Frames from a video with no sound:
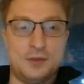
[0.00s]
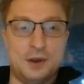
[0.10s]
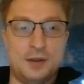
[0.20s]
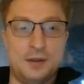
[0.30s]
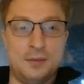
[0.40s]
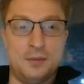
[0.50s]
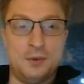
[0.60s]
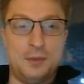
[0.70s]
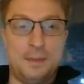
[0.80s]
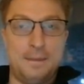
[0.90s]
him
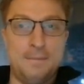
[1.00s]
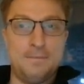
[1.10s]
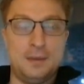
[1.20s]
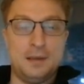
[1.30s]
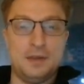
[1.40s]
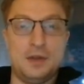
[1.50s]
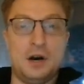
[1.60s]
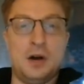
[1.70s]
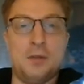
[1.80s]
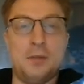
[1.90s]
being the
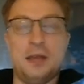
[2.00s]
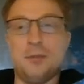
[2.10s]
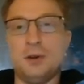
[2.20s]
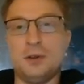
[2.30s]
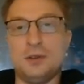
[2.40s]
on paper good